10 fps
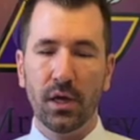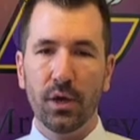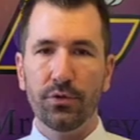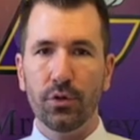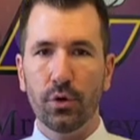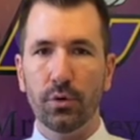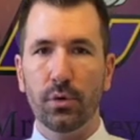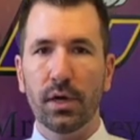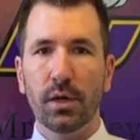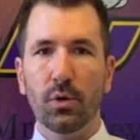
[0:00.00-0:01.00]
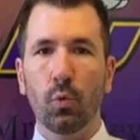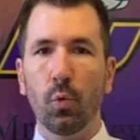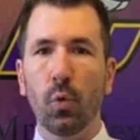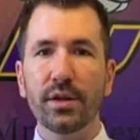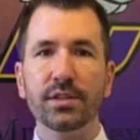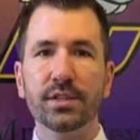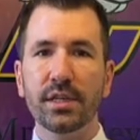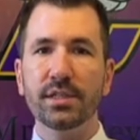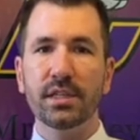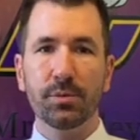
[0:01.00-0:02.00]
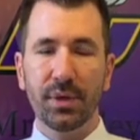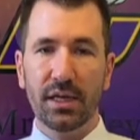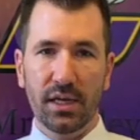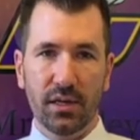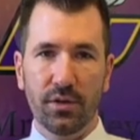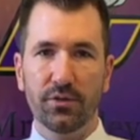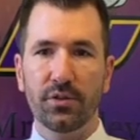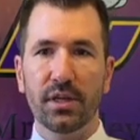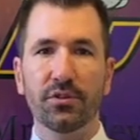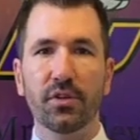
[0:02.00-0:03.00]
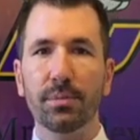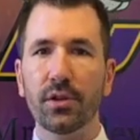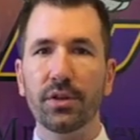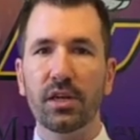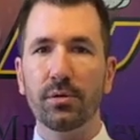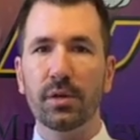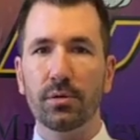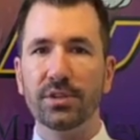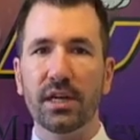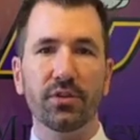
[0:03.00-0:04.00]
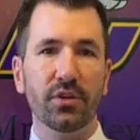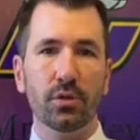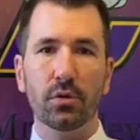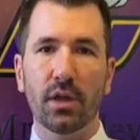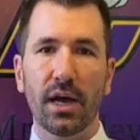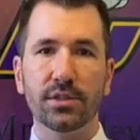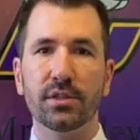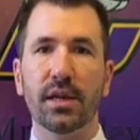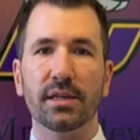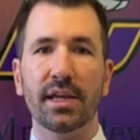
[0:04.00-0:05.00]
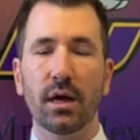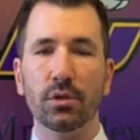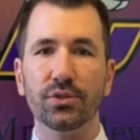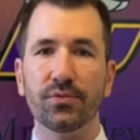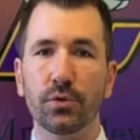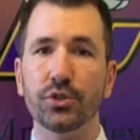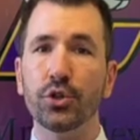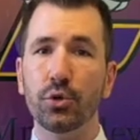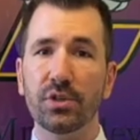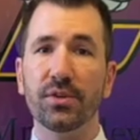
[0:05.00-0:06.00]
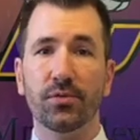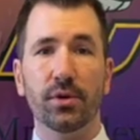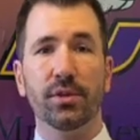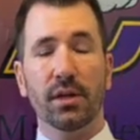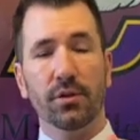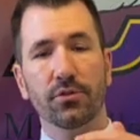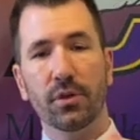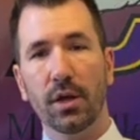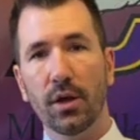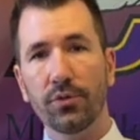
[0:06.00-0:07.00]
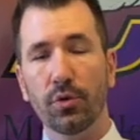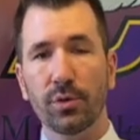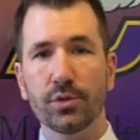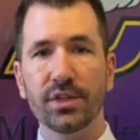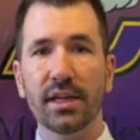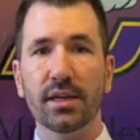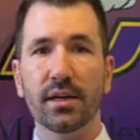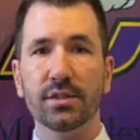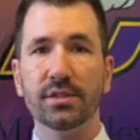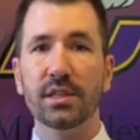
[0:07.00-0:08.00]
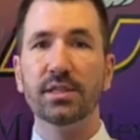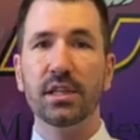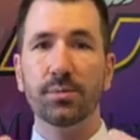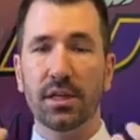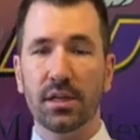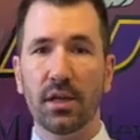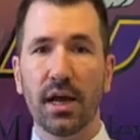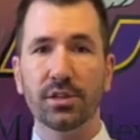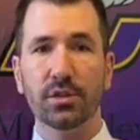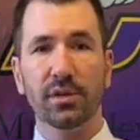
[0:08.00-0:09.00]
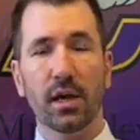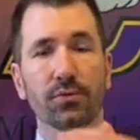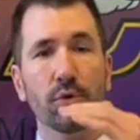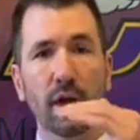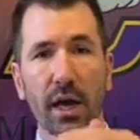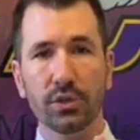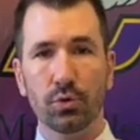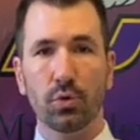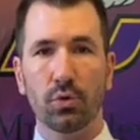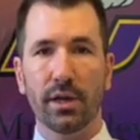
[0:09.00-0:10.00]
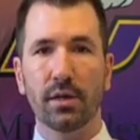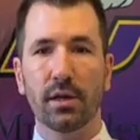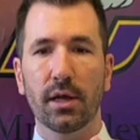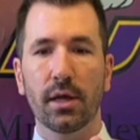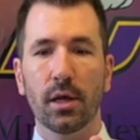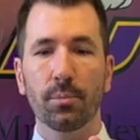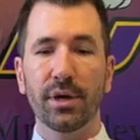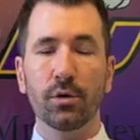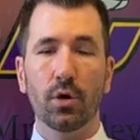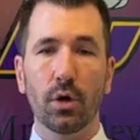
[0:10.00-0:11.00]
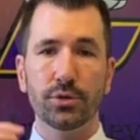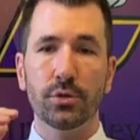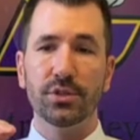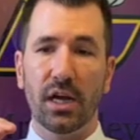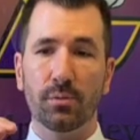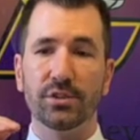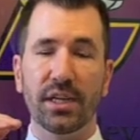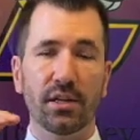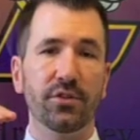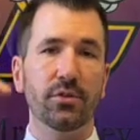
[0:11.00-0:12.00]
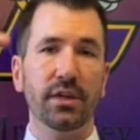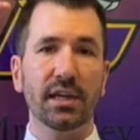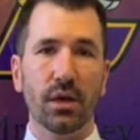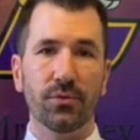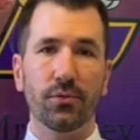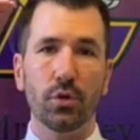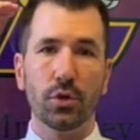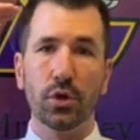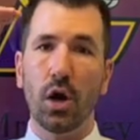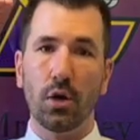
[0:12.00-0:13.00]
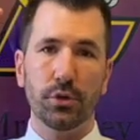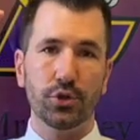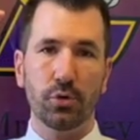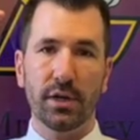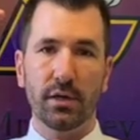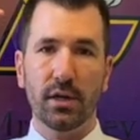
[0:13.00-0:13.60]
So what CCP is the ability to be able to take a single class that counts for two different things. So when you take a CCP class, it'll count for high school credit, but it'll also simultaneously count for college credit.